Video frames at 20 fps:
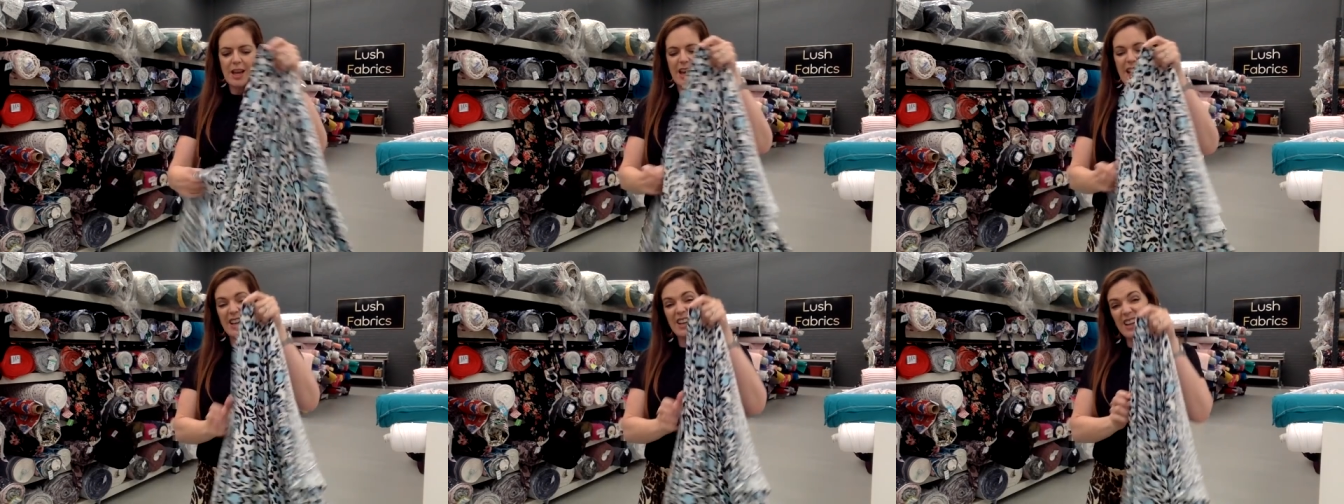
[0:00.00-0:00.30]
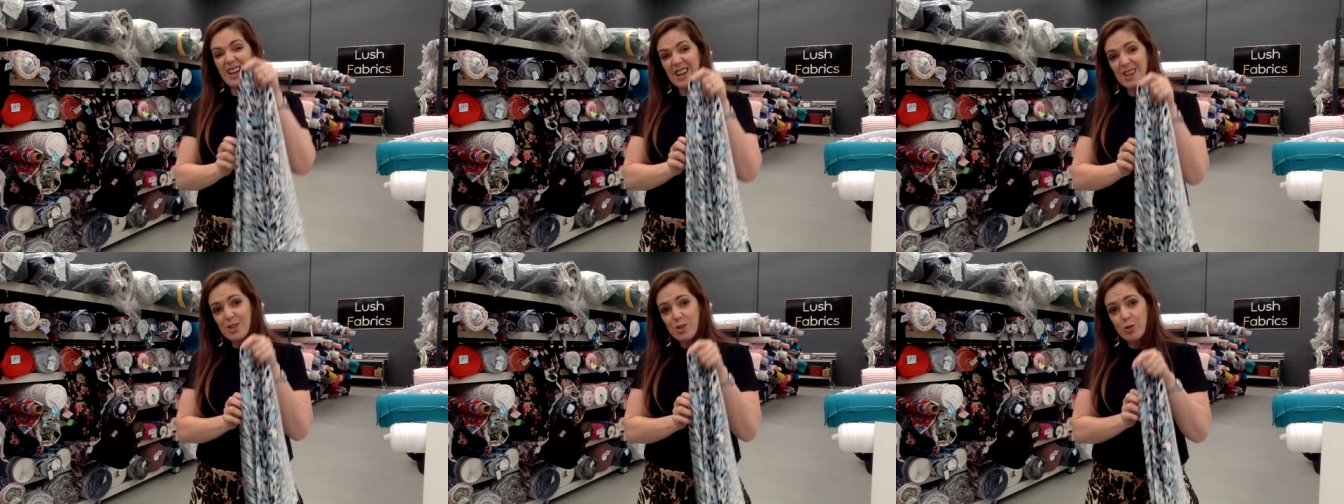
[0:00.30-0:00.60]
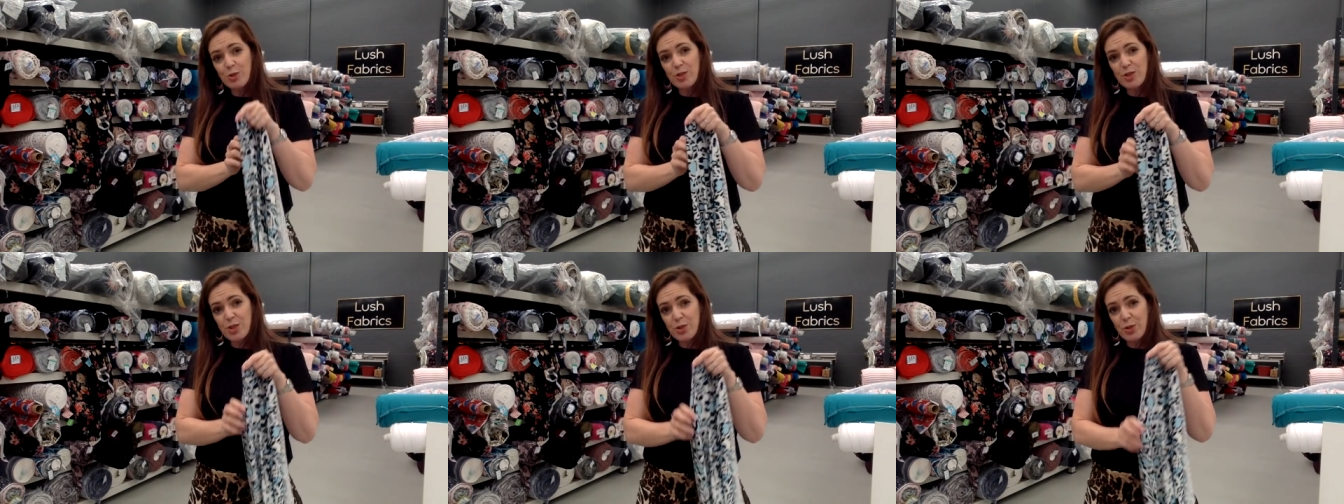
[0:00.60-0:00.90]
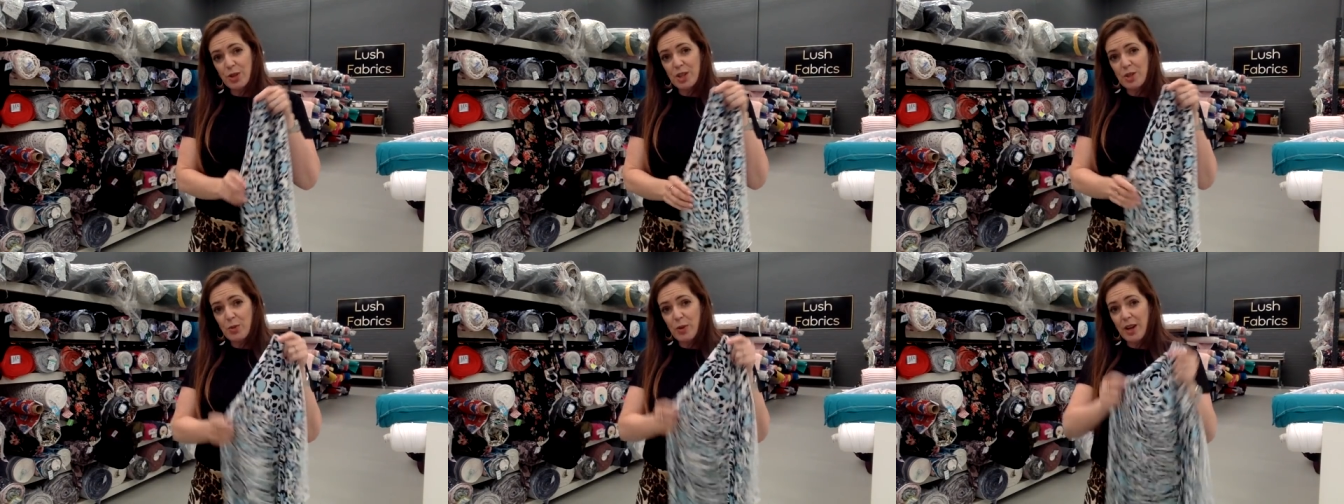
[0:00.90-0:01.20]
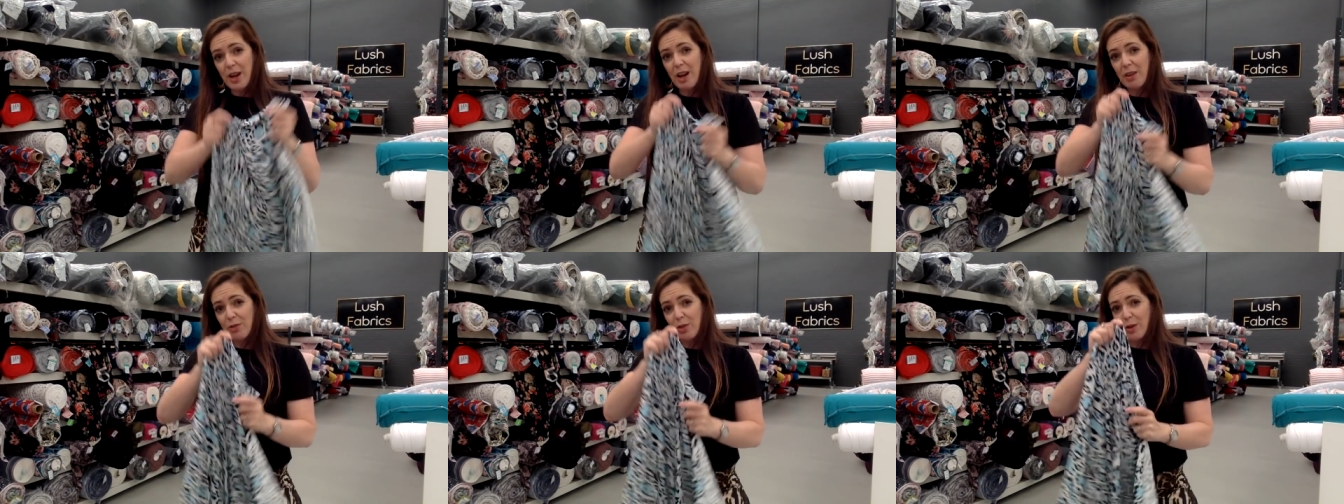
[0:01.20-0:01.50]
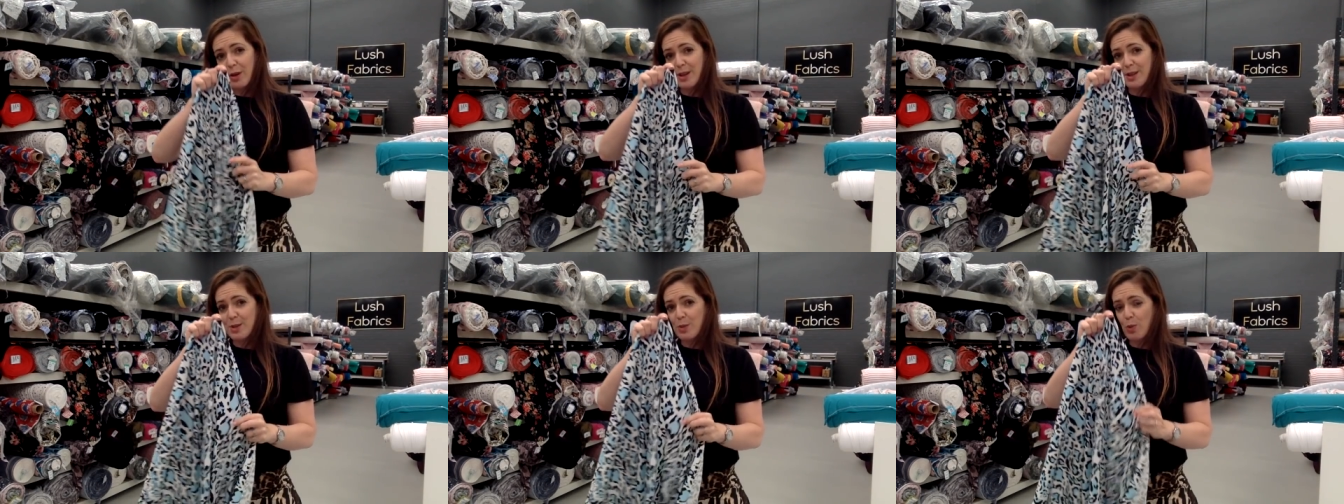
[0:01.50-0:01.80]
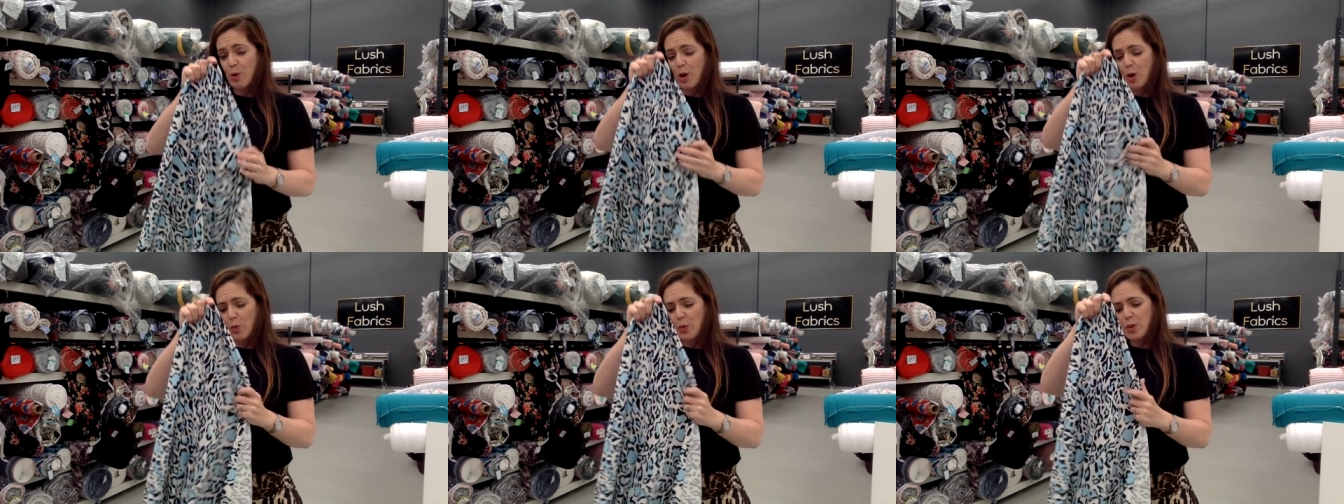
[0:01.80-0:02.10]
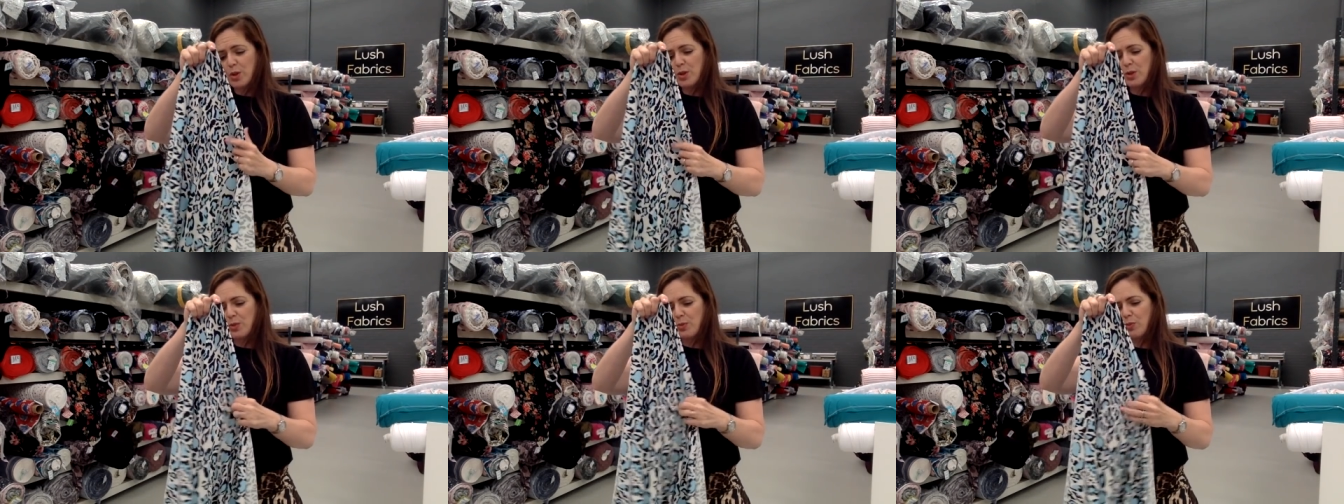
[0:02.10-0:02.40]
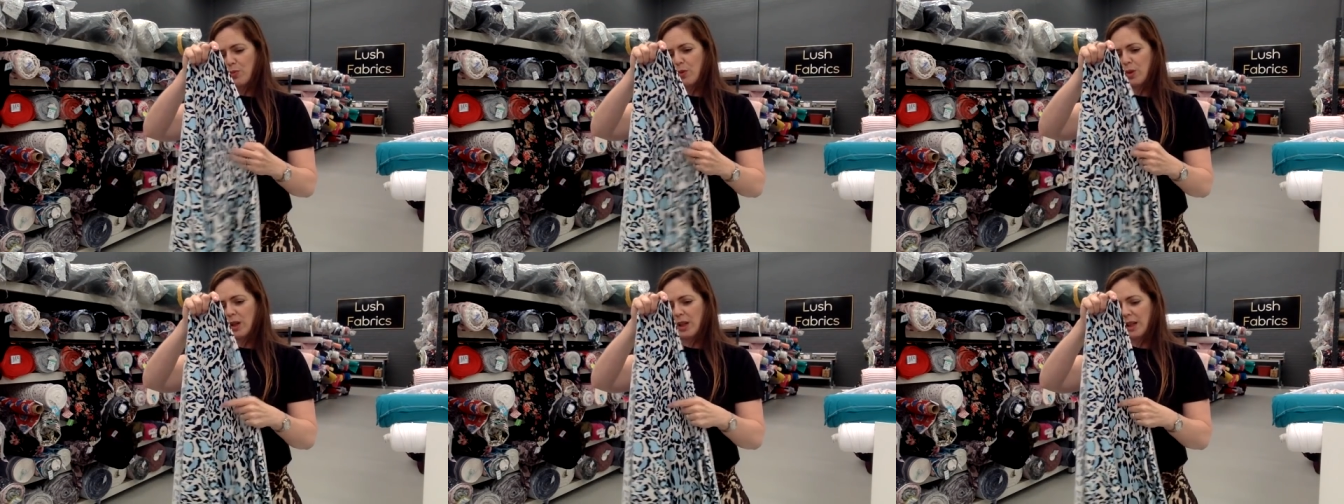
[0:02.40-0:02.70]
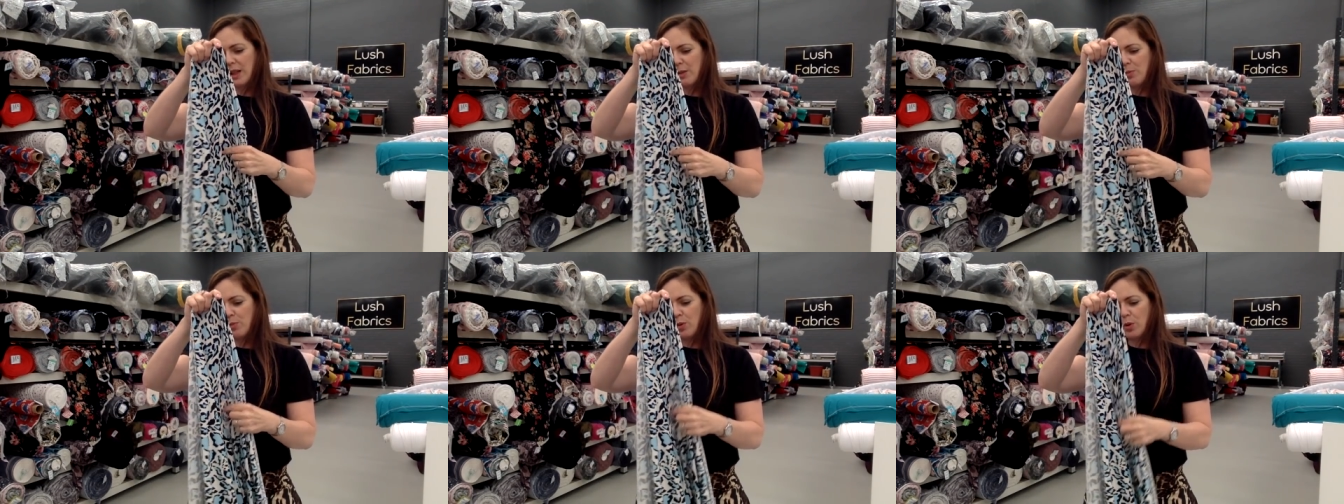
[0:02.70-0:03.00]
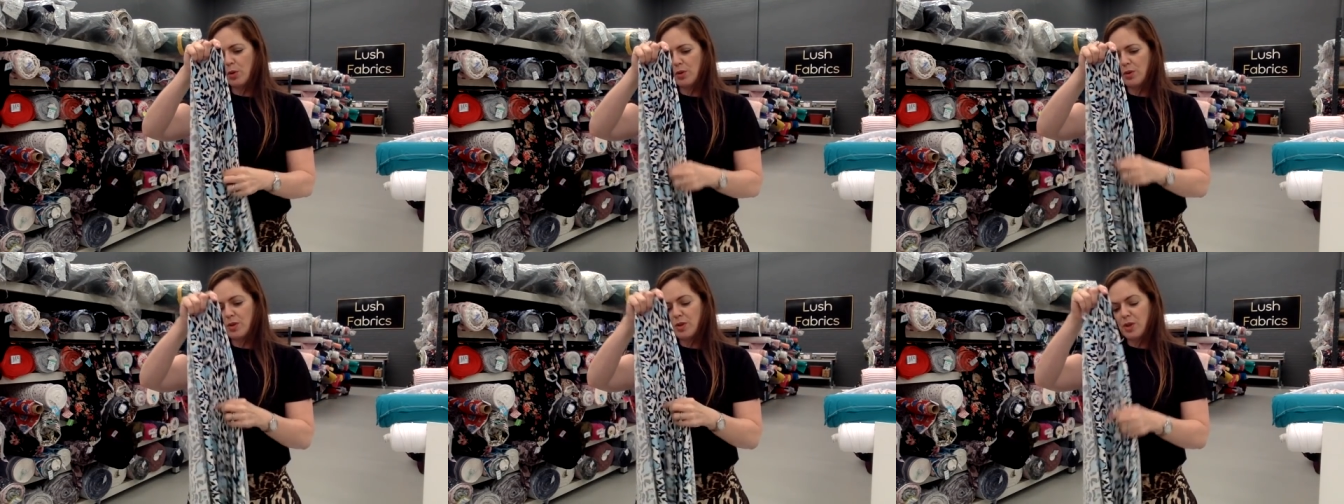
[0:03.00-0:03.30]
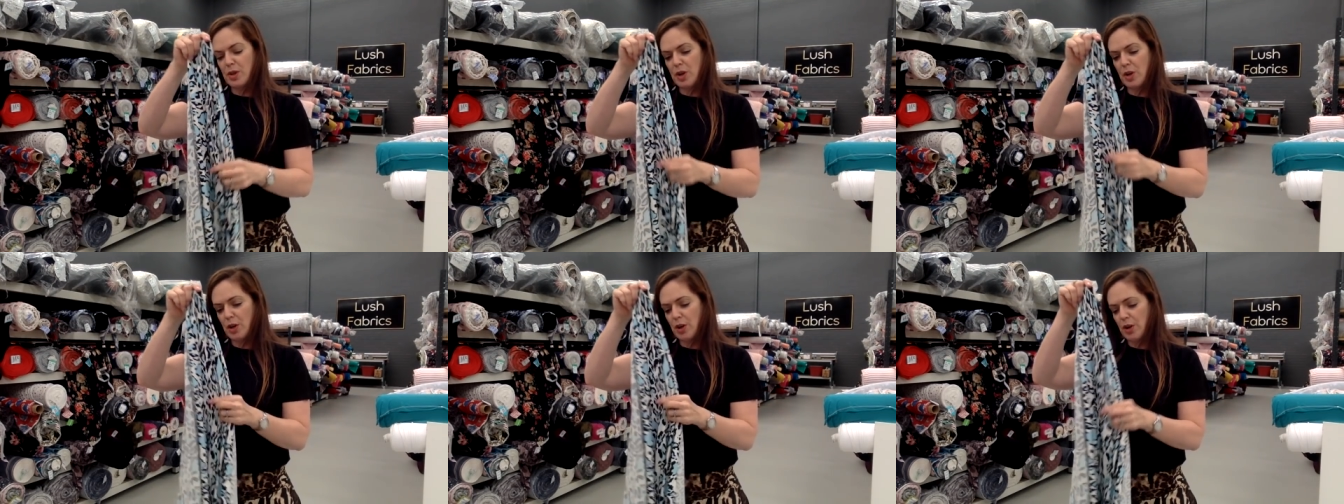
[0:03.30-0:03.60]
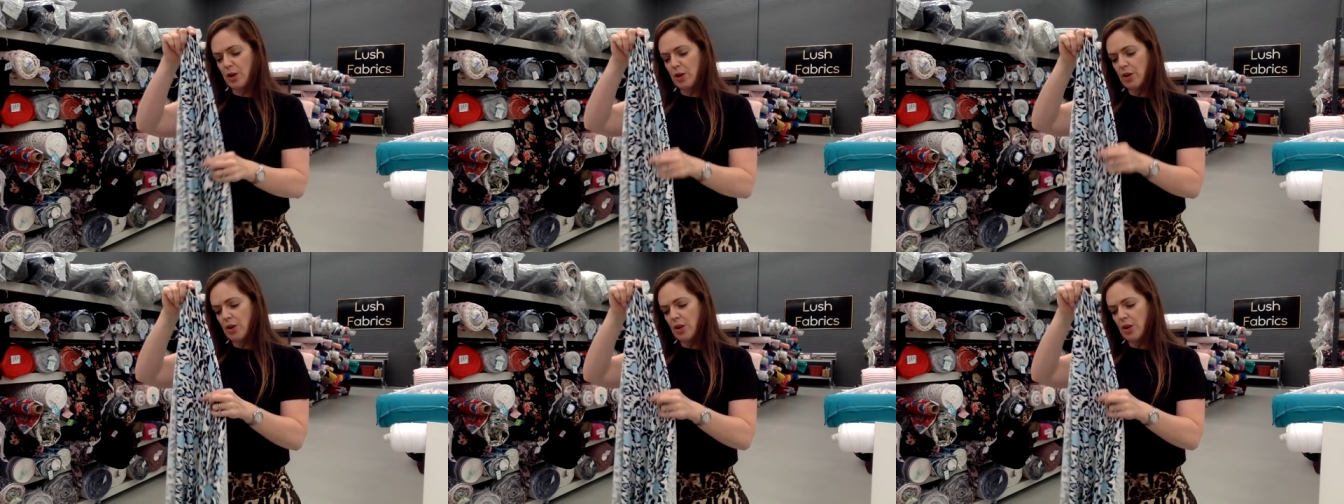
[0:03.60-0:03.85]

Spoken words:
and it has good stretch recovery as well, which is really important to know.